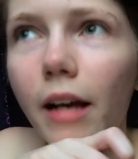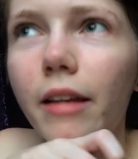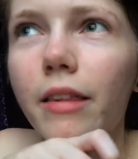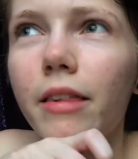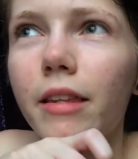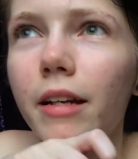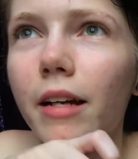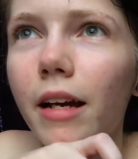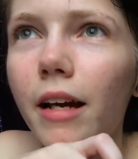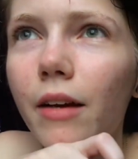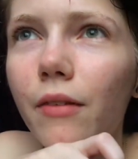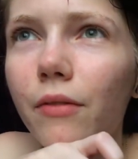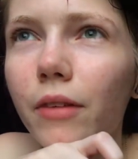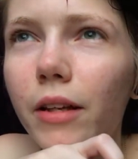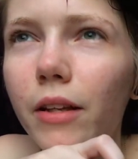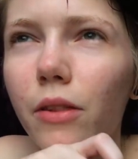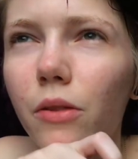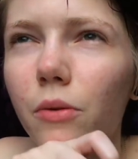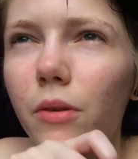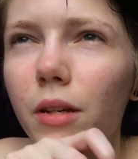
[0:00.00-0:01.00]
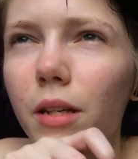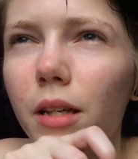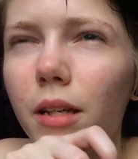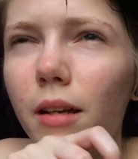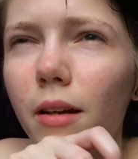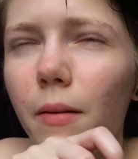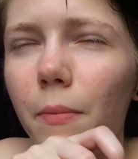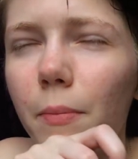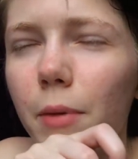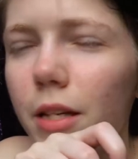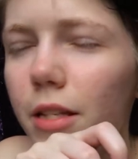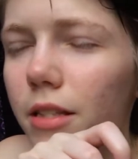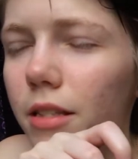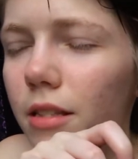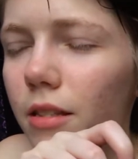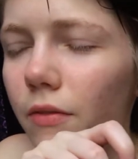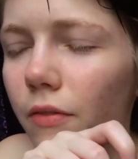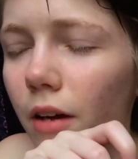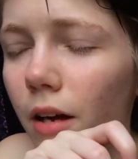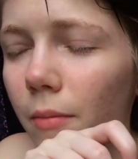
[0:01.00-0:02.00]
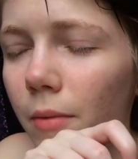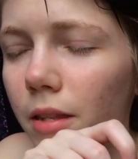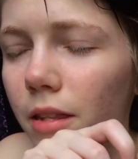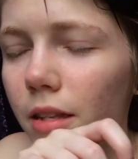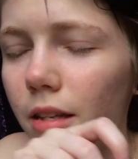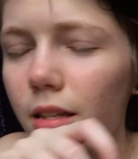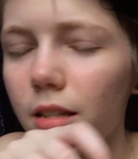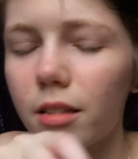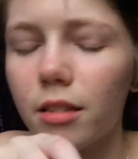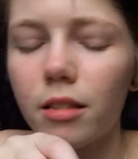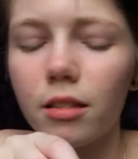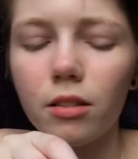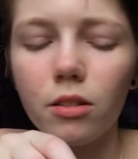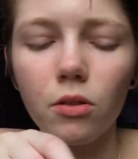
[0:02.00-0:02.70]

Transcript: think I have like 3 pieces of amethyst.